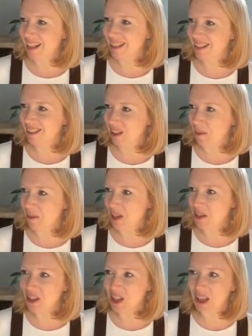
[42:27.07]
Dr. Ahmed, can
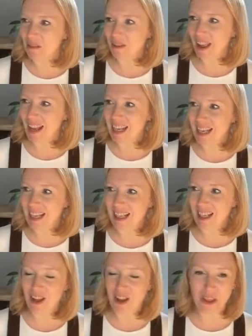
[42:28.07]
you think of
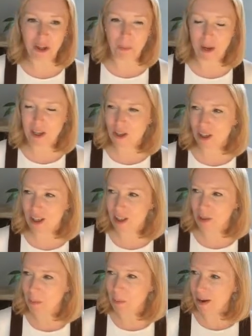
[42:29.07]
any other questions
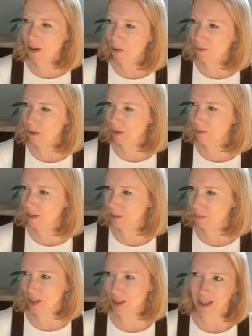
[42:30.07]
that we might not have covered? I'm
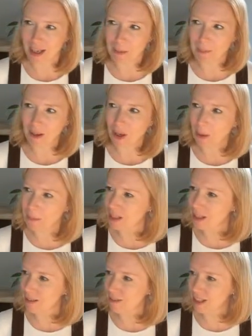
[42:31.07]
just scanning back up to
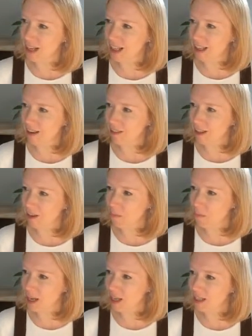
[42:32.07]
see if there's anything I think I've
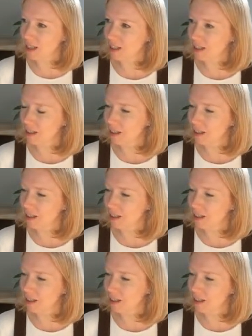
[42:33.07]
missed.